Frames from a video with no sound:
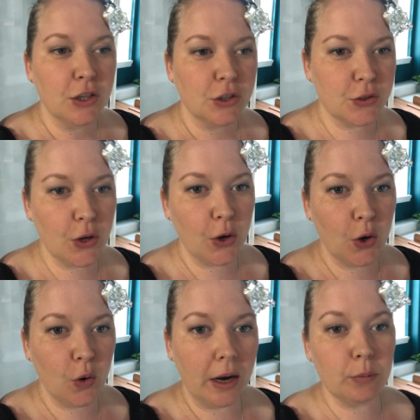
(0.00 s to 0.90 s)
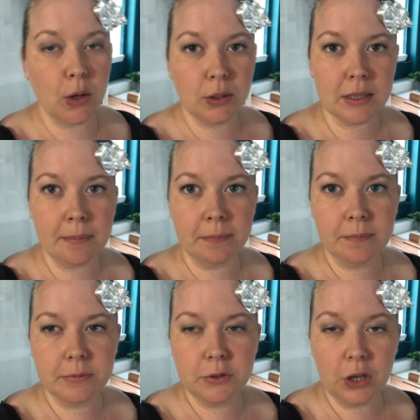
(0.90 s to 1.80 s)
So I wrote a,
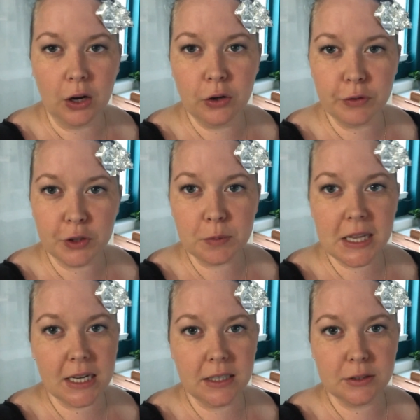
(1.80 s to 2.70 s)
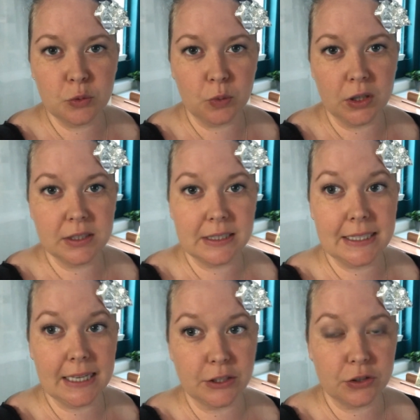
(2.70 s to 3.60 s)
over 3,000 words
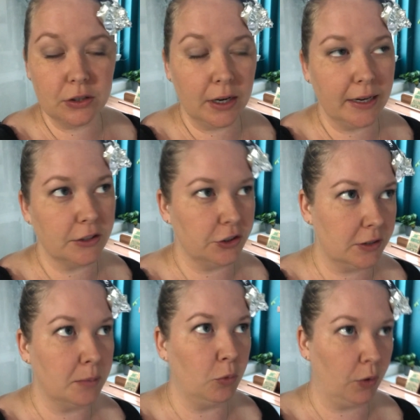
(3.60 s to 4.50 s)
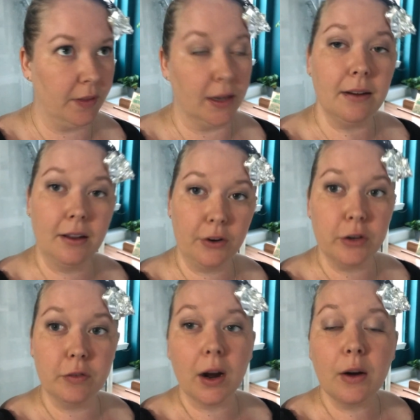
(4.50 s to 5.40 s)
yesterday. I should say more than, not
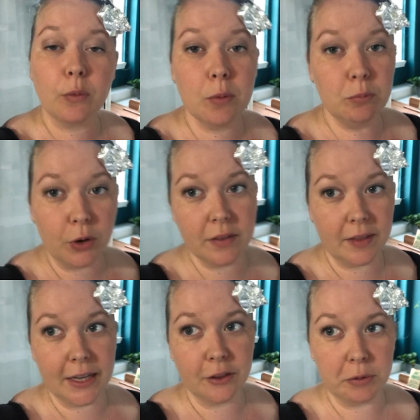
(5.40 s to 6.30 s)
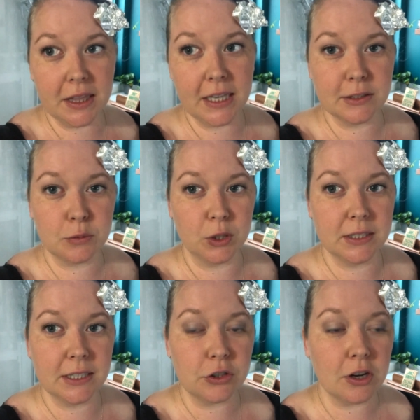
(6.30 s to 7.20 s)
over. I wrote more than 3,000
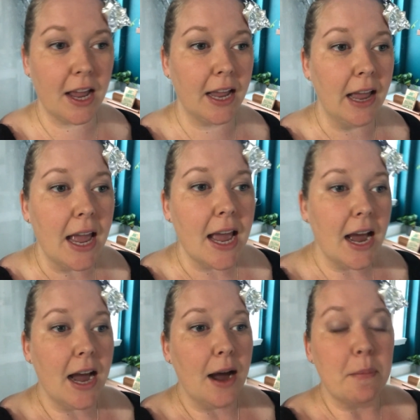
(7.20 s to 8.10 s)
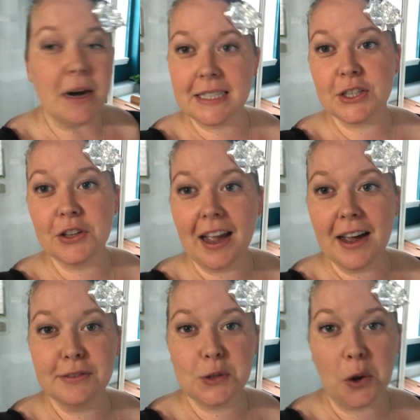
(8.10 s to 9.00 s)
words yesterday but I still
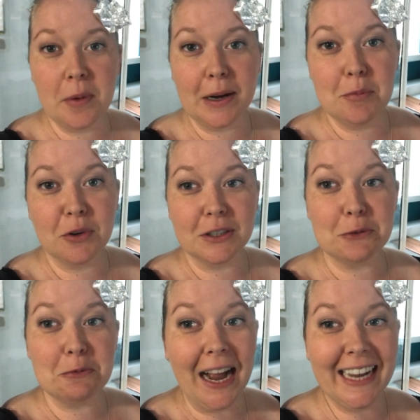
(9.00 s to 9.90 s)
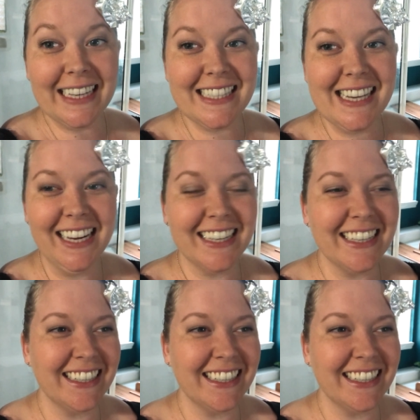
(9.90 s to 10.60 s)
have so many more to write.